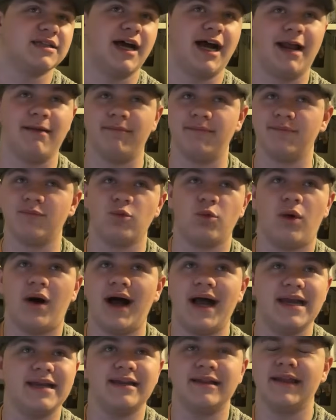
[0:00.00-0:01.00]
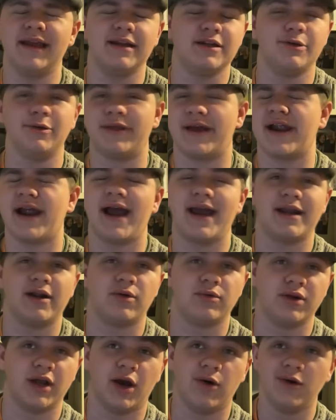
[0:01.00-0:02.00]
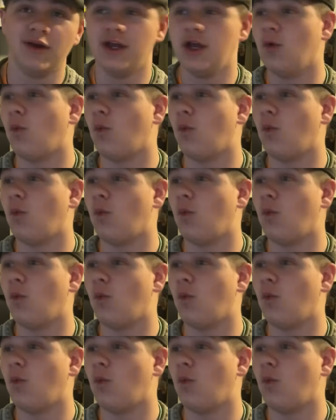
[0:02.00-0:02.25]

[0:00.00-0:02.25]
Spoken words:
time. Why did they do that? I don't know.